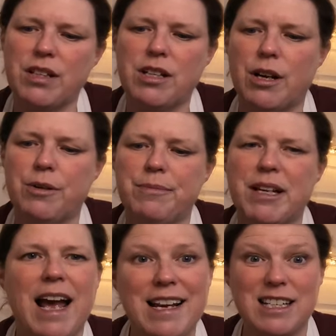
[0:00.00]
you know,
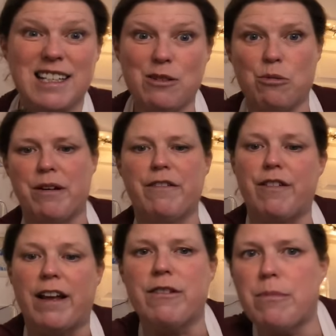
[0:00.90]
it adds a little bit of
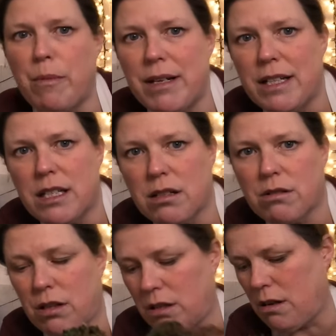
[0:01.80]
flavour, but when
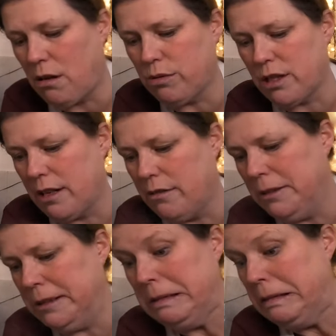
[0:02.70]
it's kind of
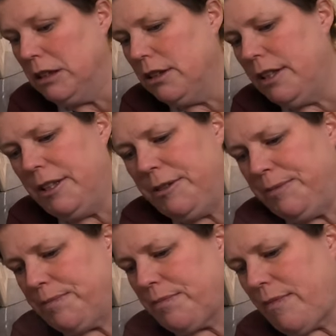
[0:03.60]
wholesale,
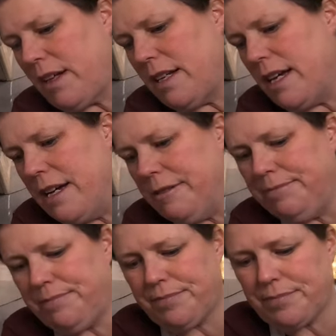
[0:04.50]
yeah.
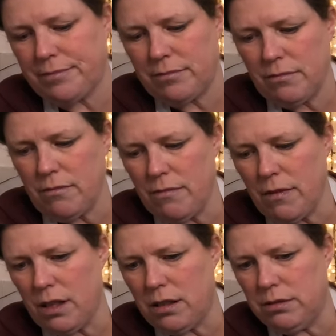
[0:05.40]

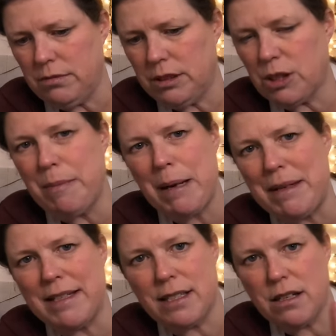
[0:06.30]
So
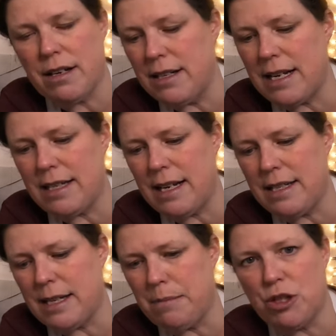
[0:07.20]
maybe
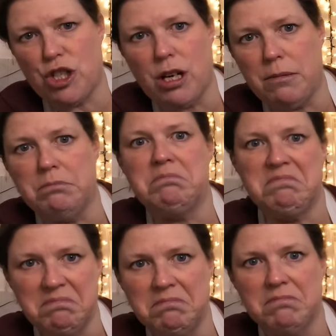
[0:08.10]
less temperature,
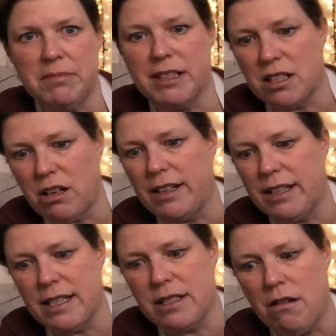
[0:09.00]
a
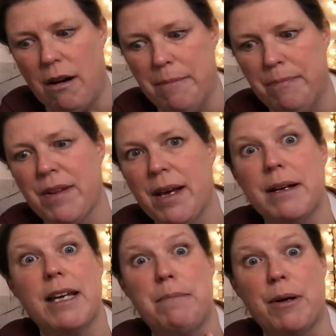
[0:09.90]
slightly less time,
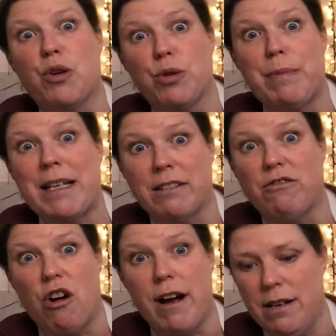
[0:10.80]
keep a good,
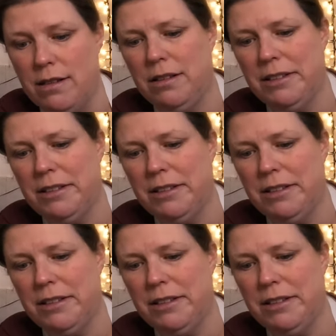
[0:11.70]
better eye